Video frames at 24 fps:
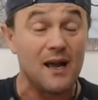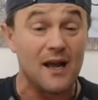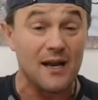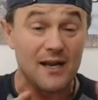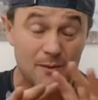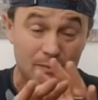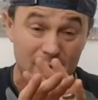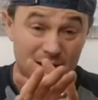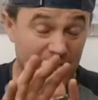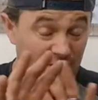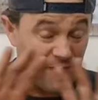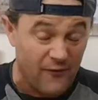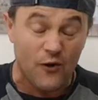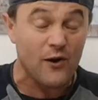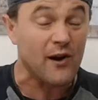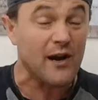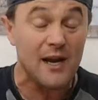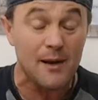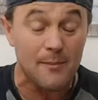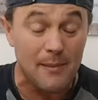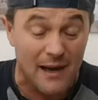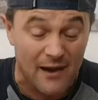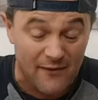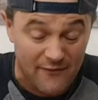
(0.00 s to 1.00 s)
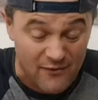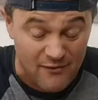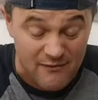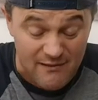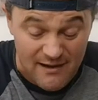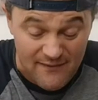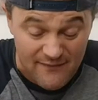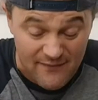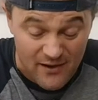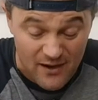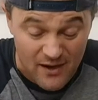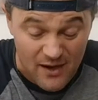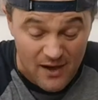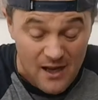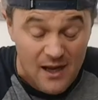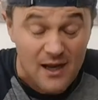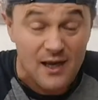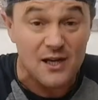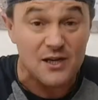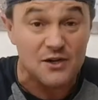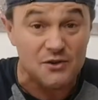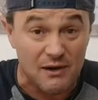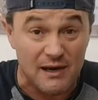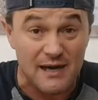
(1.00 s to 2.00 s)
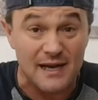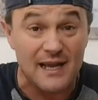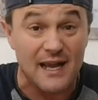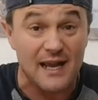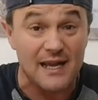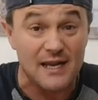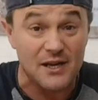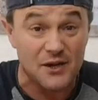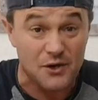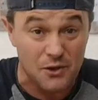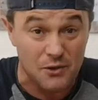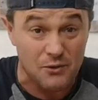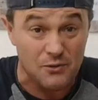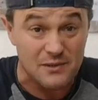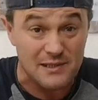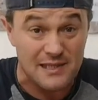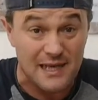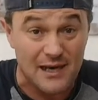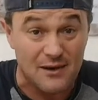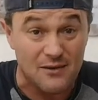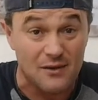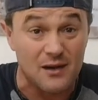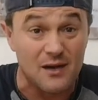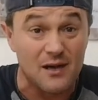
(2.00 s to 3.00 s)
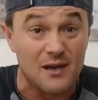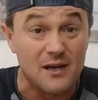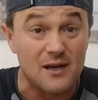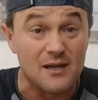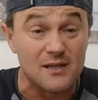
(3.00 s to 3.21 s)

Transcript: and you'll be fucking about forever trying to get your tools out.